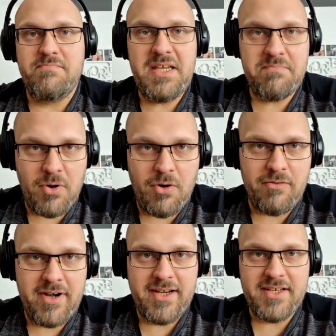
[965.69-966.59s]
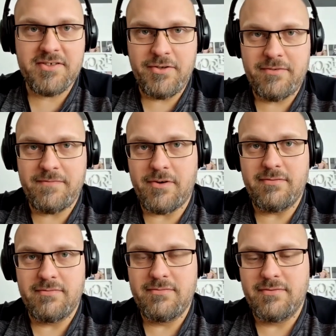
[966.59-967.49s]
Be boring. It's good for
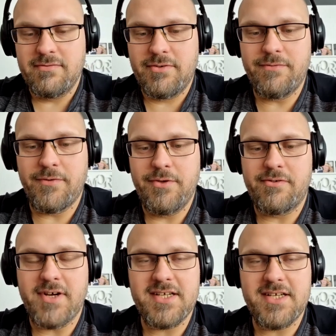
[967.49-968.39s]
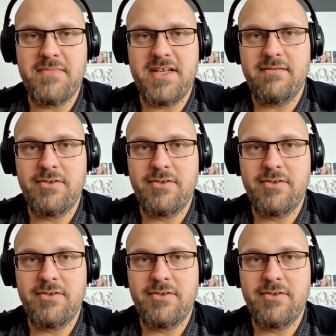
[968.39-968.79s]
you. Trust me.